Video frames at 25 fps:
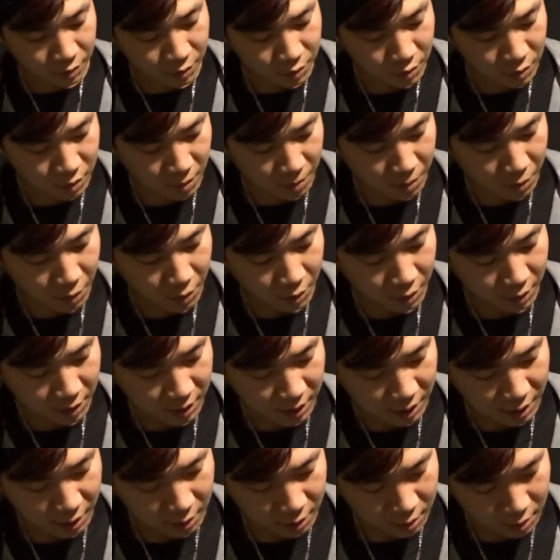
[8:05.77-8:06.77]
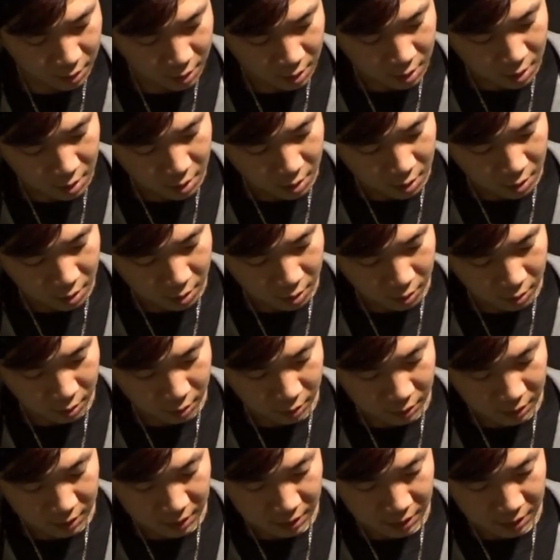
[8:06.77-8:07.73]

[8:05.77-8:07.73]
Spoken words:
the port here, or